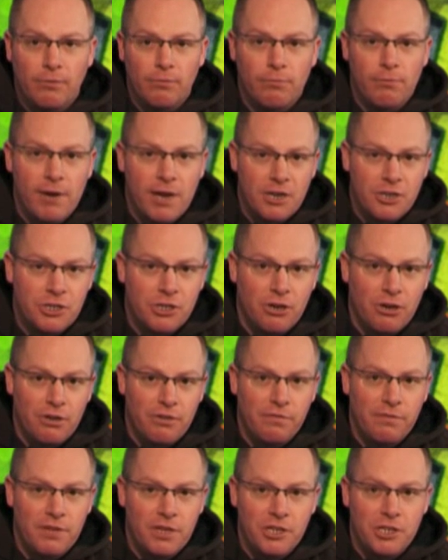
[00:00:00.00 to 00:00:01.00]
rig-shy
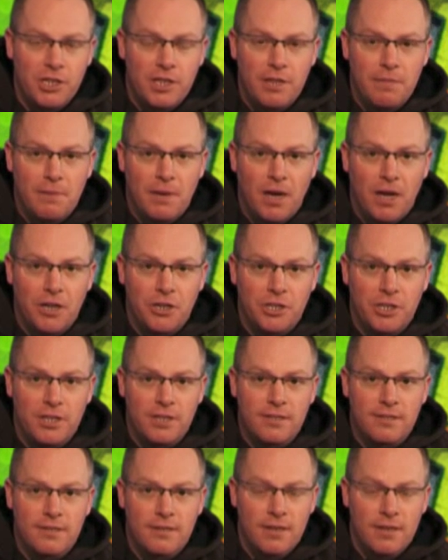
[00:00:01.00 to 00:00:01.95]
fish in the margins.